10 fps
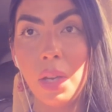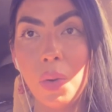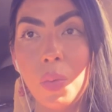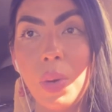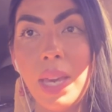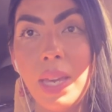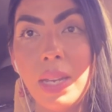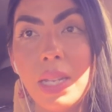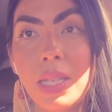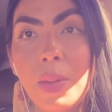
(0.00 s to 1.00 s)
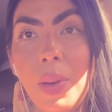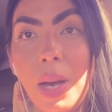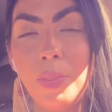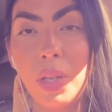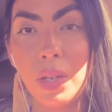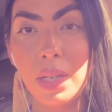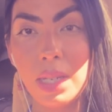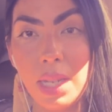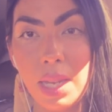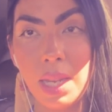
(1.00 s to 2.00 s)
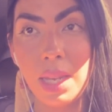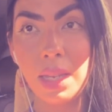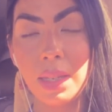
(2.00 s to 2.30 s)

Rain is about purity.